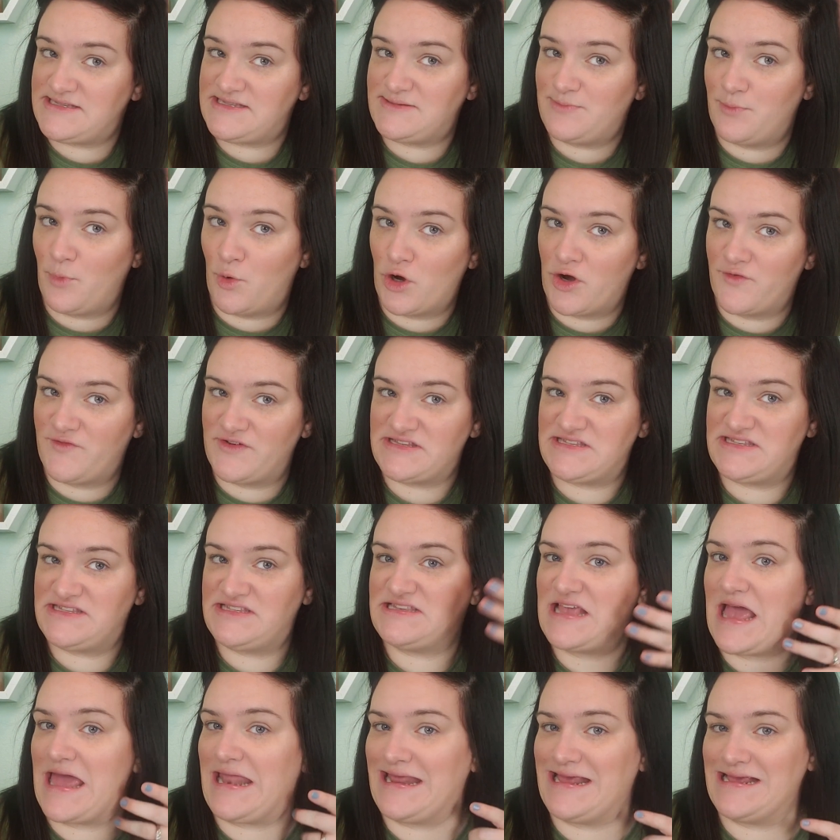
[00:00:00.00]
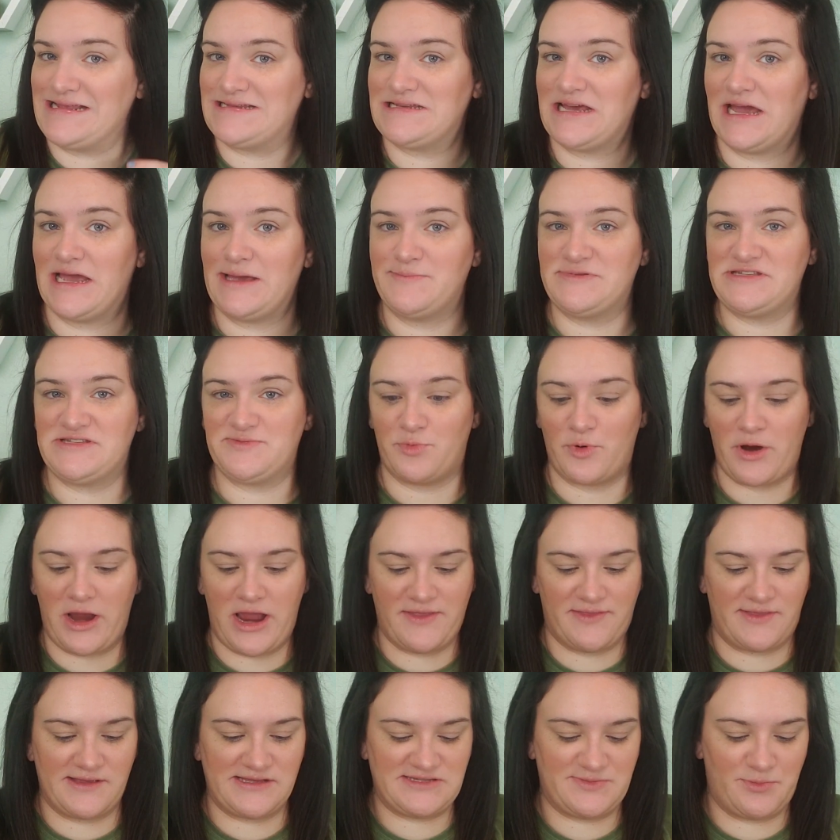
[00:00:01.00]
more of a setting type spray
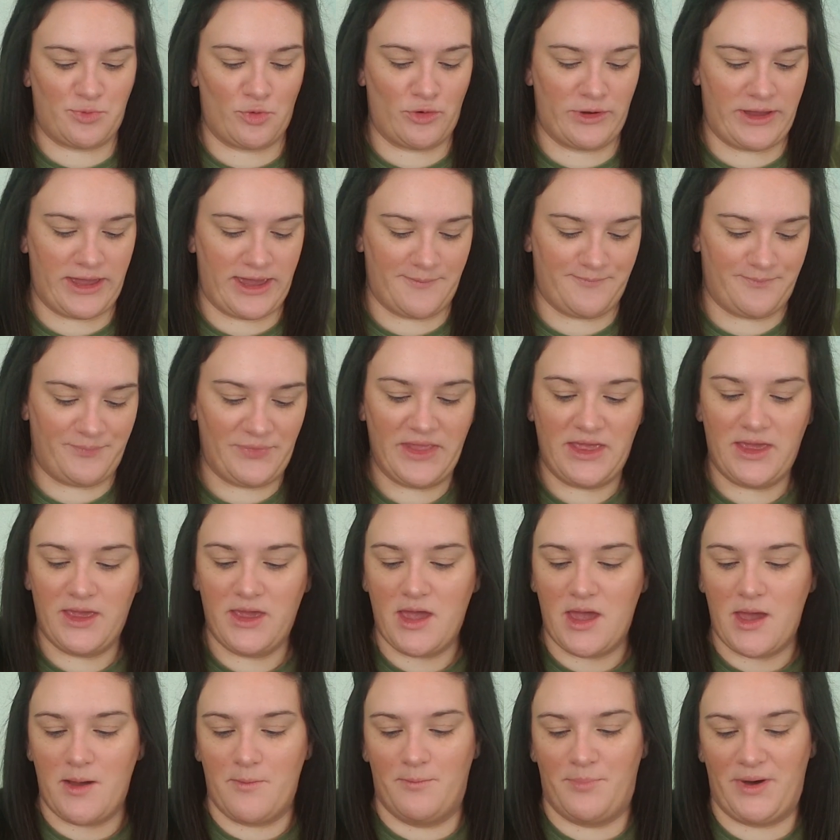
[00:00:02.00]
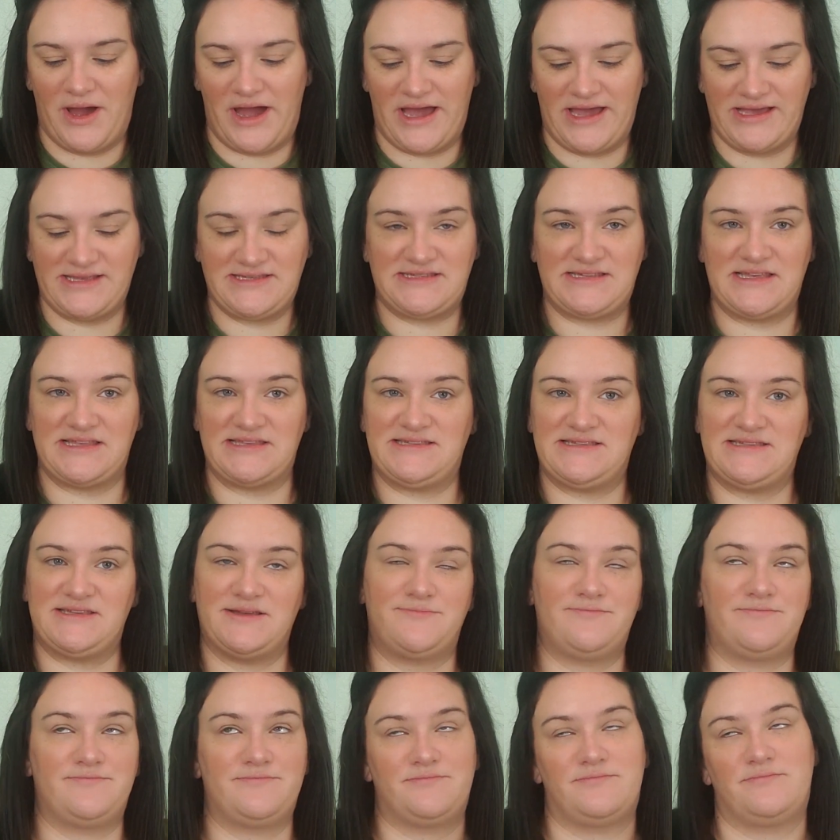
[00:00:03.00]
at this point, but
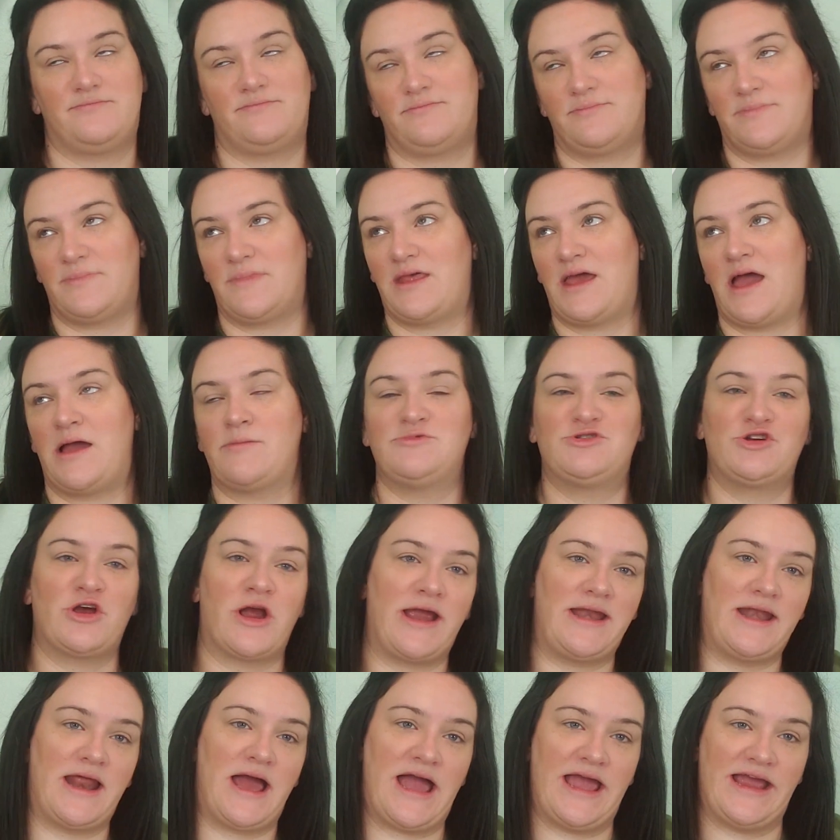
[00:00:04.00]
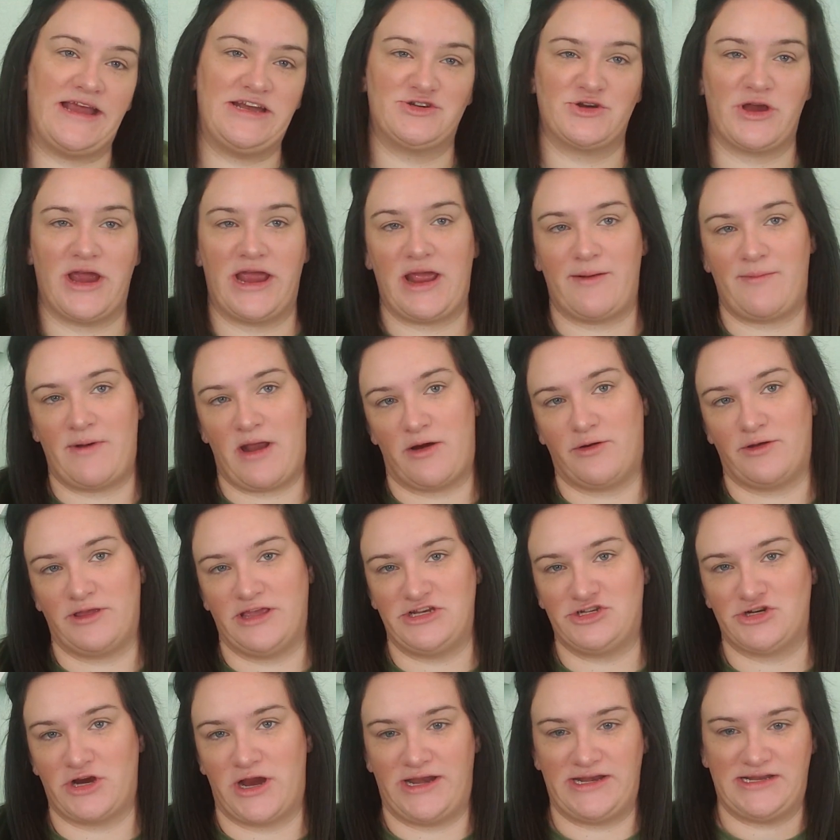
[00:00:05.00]
since I'm trying to hydrate, I'm
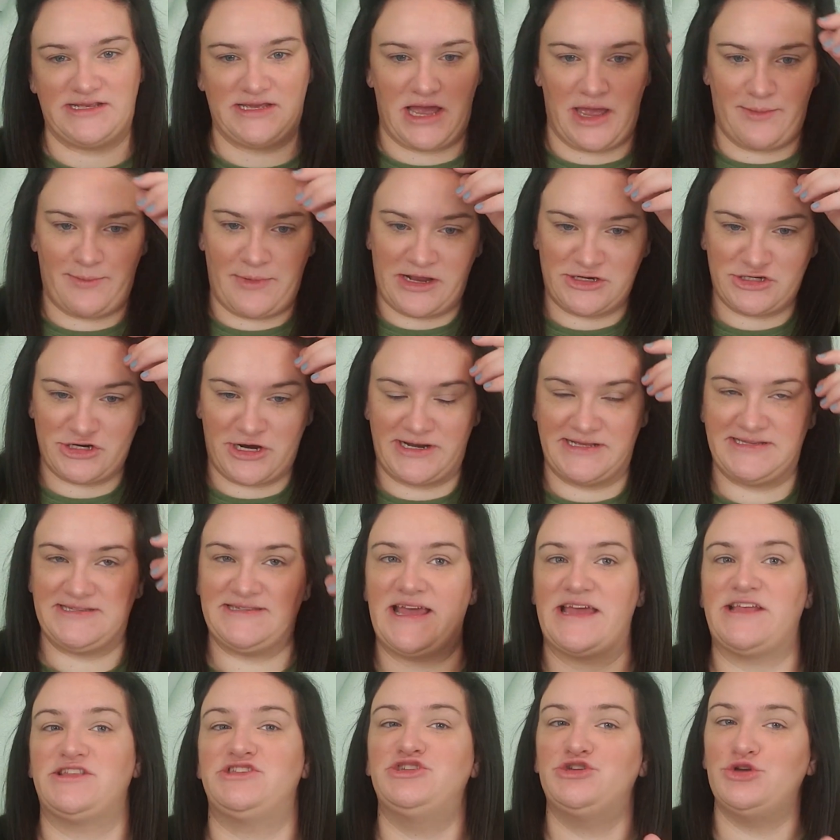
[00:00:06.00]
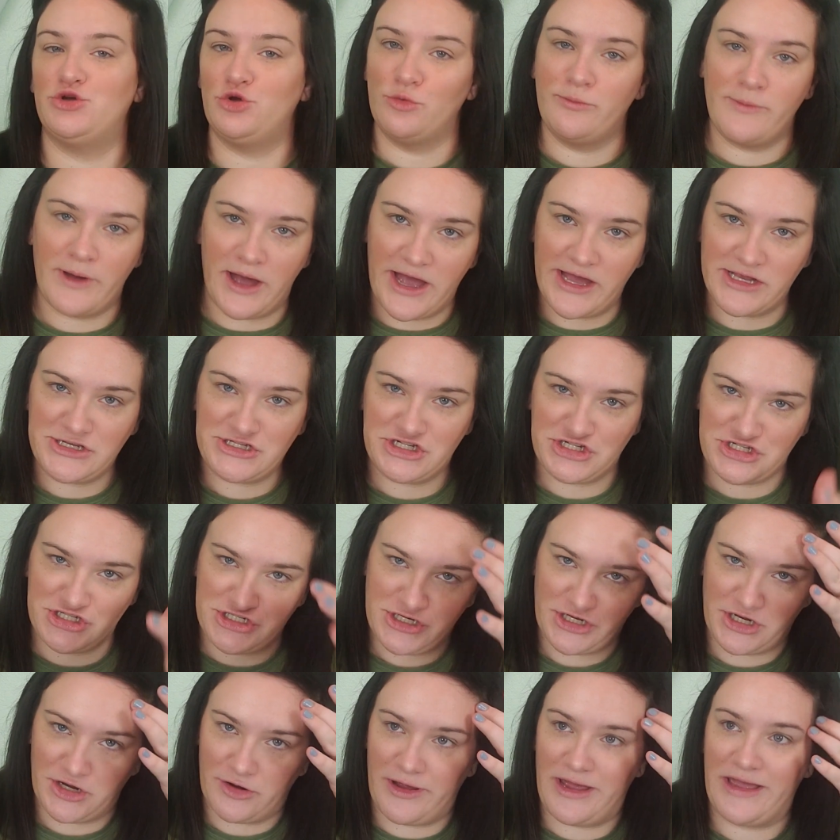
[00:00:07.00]
not trying to set too
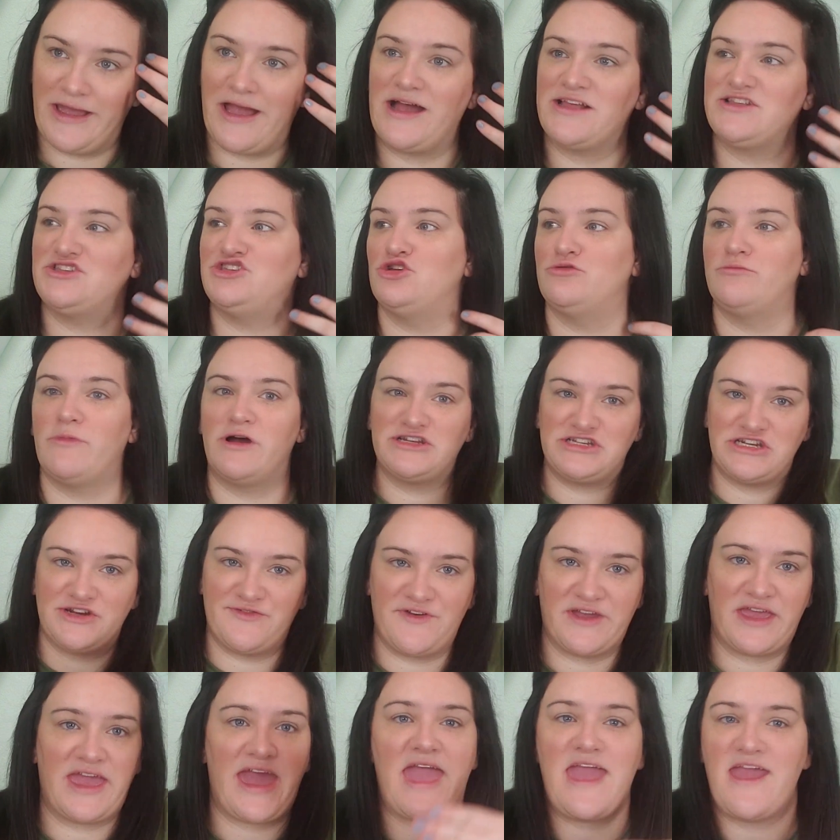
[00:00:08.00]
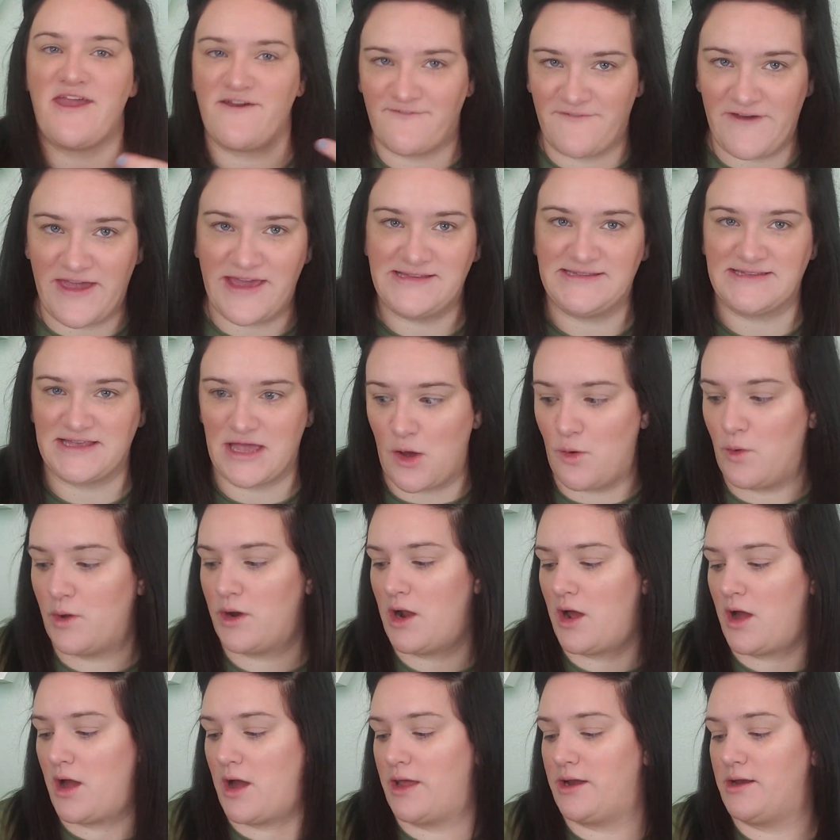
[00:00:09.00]
much. You know, I got too much of a cake face going
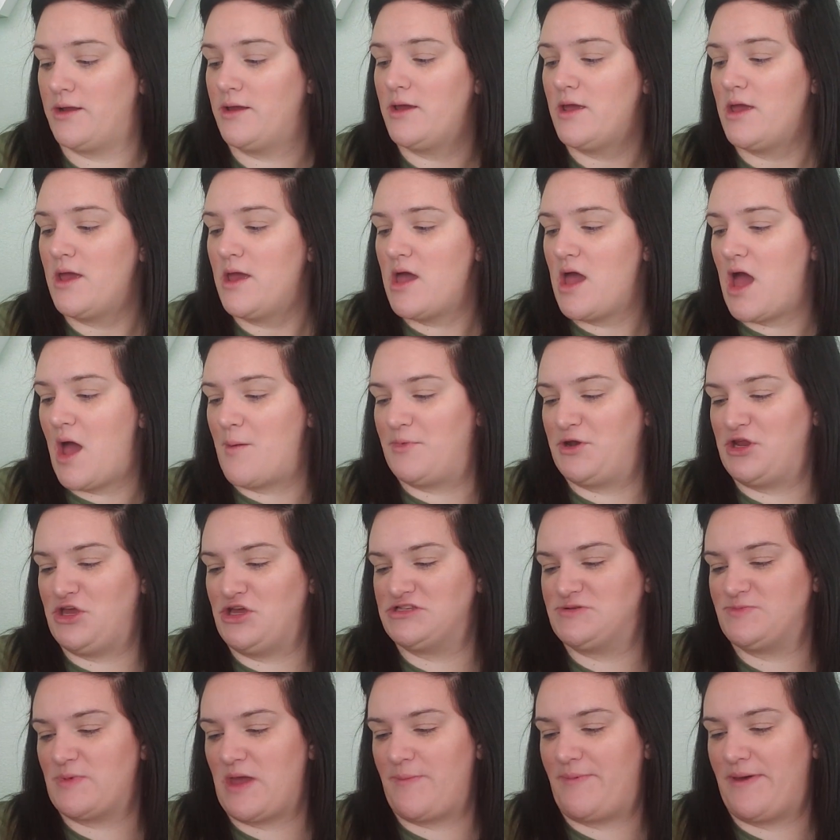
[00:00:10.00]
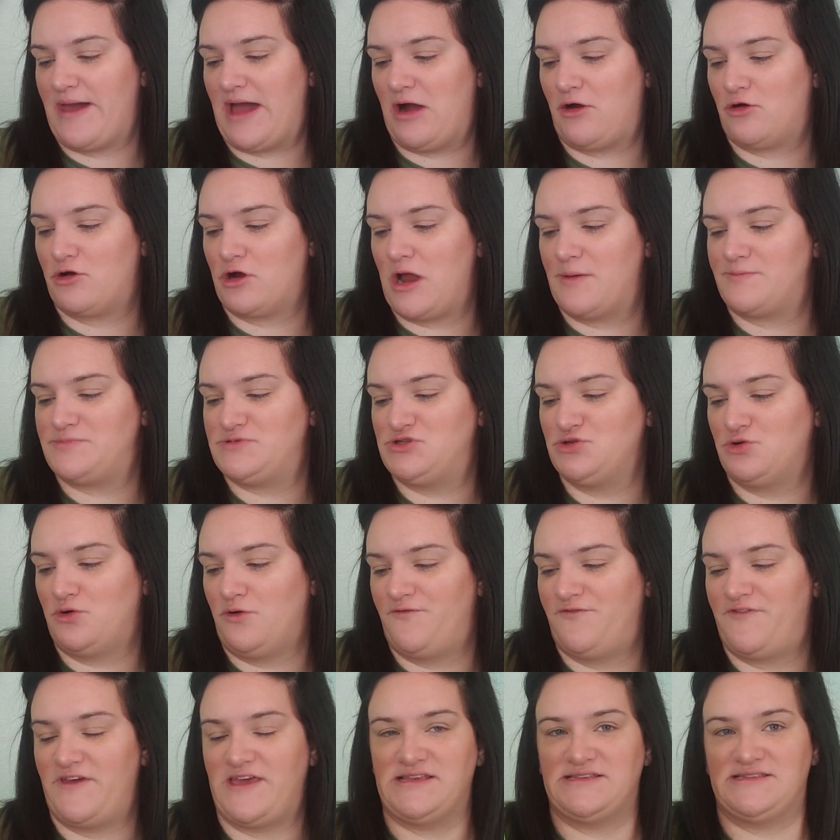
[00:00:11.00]
on. I'm going to use my Power Up Dual
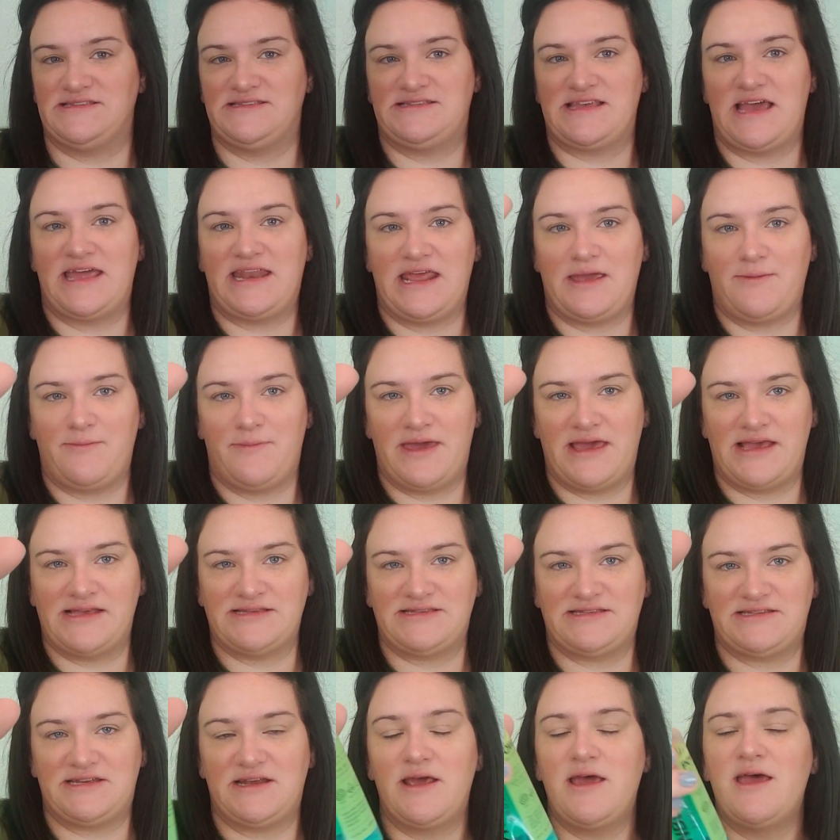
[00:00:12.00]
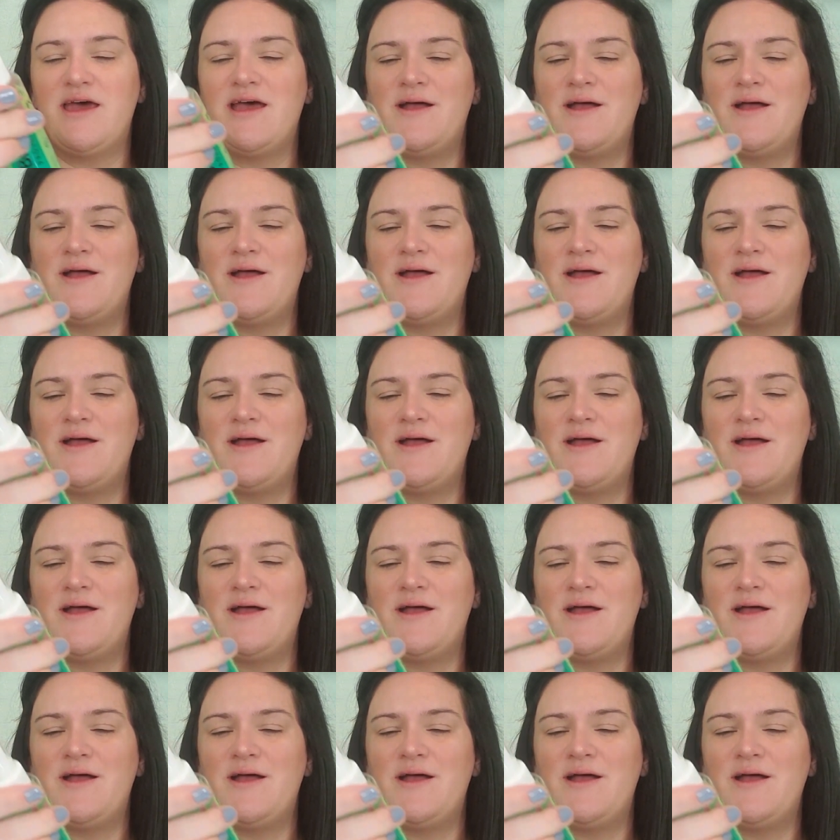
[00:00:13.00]
Phase Setting Mist.